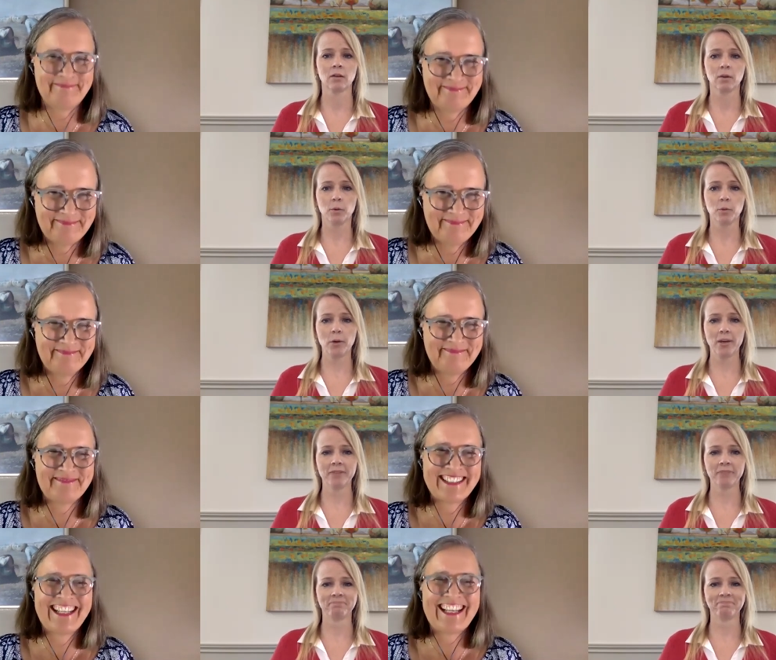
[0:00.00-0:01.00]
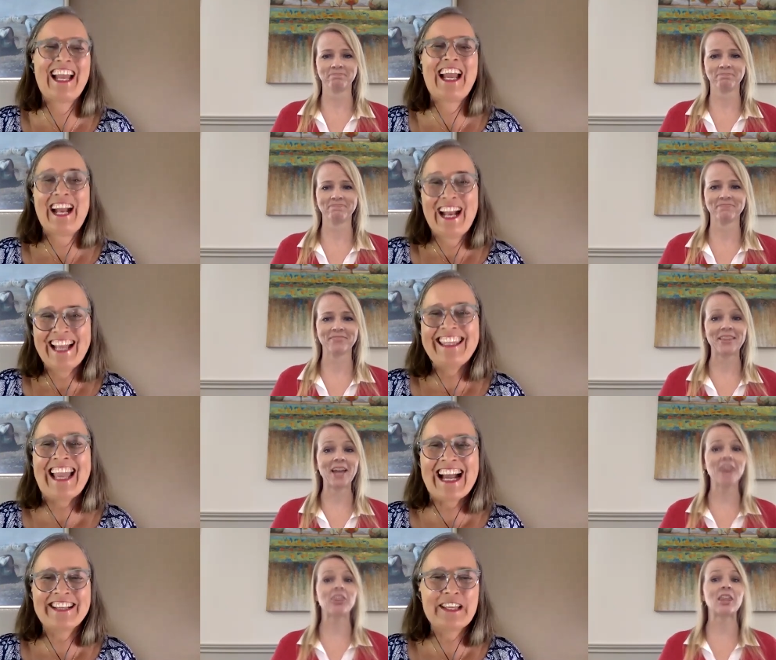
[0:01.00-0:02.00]
Speaker 1: Oh boy. Yeah,
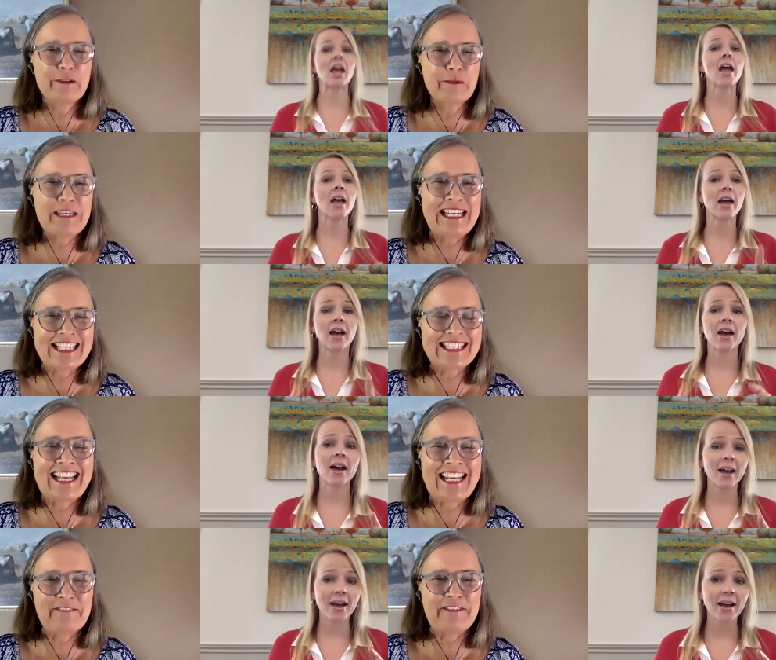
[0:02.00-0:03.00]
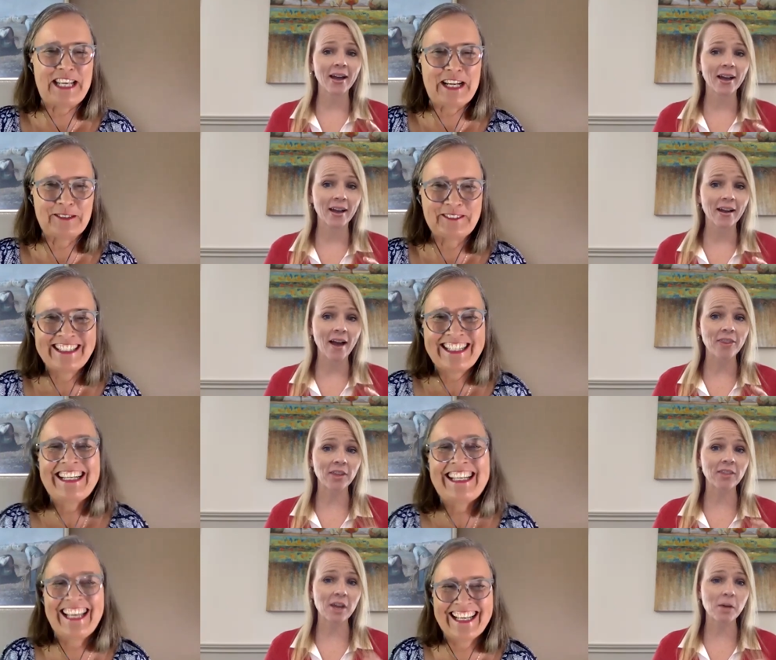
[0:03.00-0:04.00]
that would be an exciting video. I think
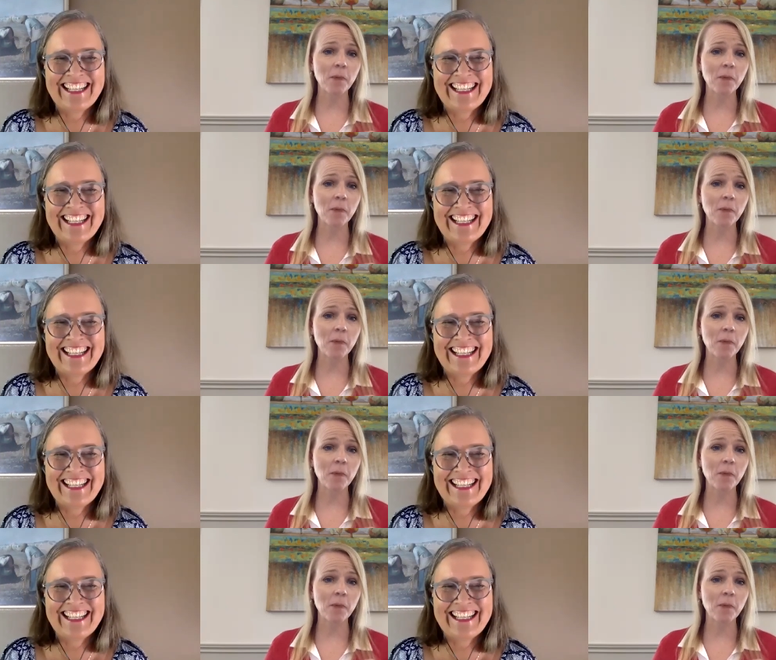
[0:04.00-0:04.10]
that would